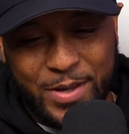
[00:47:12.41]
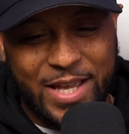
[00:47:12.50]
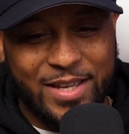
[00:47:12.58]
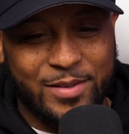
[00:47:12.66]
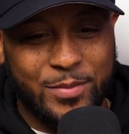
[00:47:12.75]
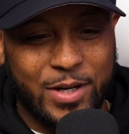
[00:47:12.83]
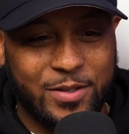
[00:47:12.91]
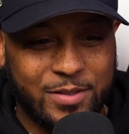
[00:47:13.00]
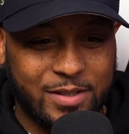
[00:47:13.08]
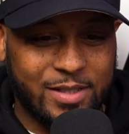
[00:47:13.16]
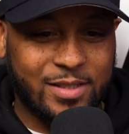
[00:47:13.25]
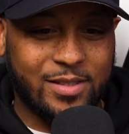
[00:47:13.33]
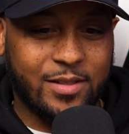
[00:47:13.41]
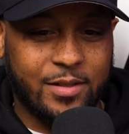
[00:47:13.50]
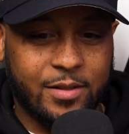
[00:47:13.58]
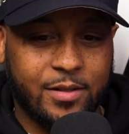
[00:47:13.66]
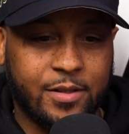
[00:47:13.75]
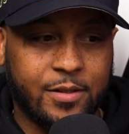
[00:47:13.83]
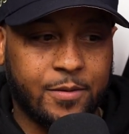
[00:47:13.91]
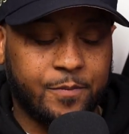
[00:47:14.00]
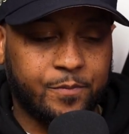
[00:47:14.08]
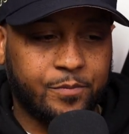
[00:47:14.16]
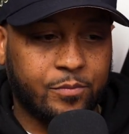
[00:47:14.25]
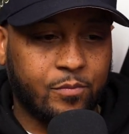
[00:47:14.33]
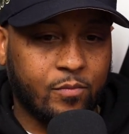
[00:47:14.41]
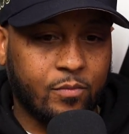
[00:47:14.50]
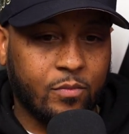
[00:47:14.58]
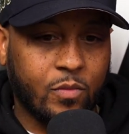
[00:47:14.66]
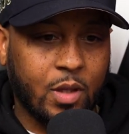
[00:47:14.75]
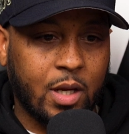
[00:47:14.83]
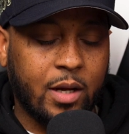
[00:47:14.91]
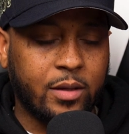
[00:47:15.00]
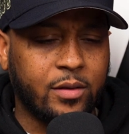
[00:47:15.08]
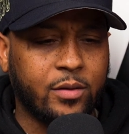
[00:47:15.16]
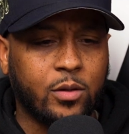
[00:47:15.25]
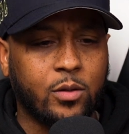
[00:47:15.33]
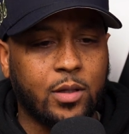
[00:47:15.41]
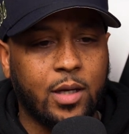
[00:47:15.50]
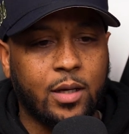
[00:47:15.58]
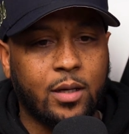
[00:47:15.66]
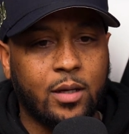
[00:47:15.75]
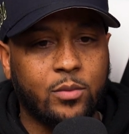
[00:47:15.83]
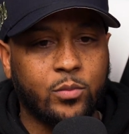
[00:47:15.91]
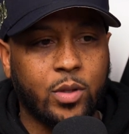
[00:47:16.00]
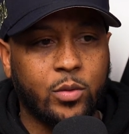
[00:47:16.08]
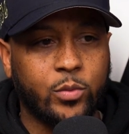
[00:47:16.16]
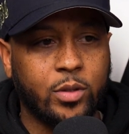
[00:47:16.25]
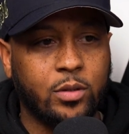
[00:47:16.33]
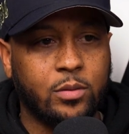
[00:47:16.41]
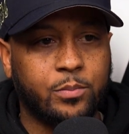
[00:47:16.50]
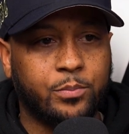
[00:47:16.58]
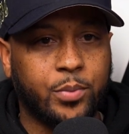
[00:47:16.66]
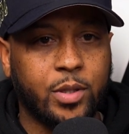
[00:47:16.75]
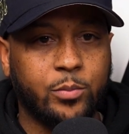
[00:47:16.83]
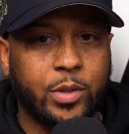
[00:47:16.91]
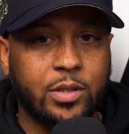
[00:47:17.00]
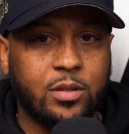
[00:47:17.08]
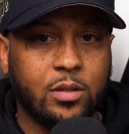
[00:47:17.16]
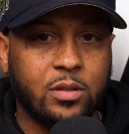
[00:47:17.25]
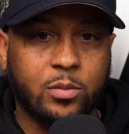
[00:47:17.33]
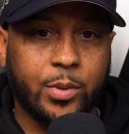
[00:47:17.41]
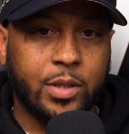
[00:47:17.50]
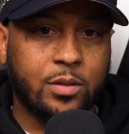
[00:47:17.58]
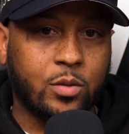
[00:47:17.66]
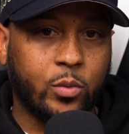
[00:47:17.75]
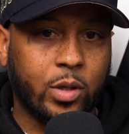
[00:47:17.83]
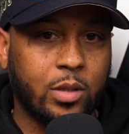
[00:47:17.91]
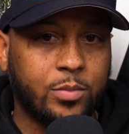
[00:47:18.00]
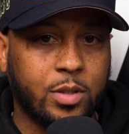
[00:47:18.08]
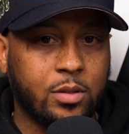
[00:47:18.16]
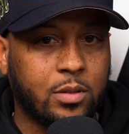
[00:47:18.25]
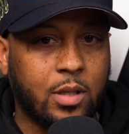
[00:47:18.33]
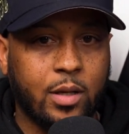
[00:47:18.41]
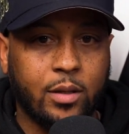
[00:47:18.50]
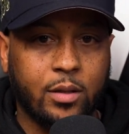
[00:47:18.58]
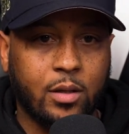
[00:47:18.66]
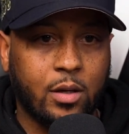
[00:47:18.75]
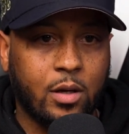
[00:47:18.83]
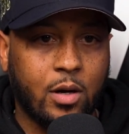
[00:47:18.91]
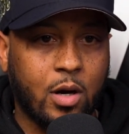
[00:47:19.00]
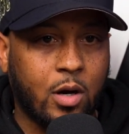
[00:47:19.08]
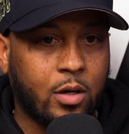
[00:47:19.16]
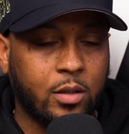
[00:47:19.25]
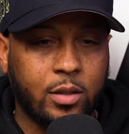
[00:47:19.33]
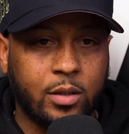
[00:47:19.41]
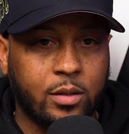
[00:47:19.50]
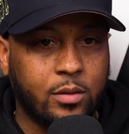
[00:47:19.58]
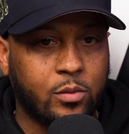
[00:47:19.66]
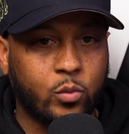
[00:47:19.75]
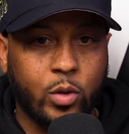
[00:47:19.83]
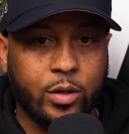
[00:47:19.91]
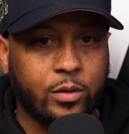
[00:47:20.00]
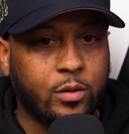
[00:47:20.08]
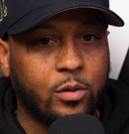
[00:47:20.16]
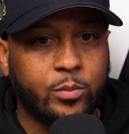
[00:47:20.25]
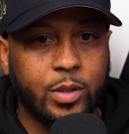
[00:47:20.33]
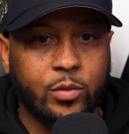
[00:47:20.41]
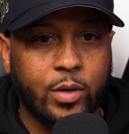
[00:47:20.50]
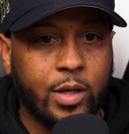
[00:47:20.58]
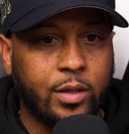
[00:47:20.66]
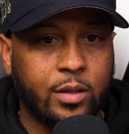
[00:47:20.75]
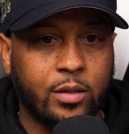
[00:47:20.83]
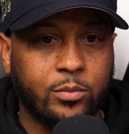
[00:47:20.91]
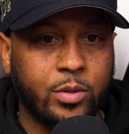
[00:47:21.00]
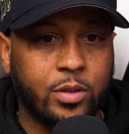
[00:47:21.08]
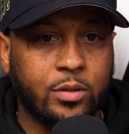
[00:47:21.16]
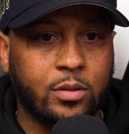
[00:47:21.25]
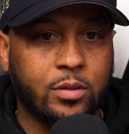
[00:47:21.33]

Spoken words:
Man, bro, it's I ain't even gonna lie. I'm really pretty much in a space to where I'm just like all in working on me right now, bro.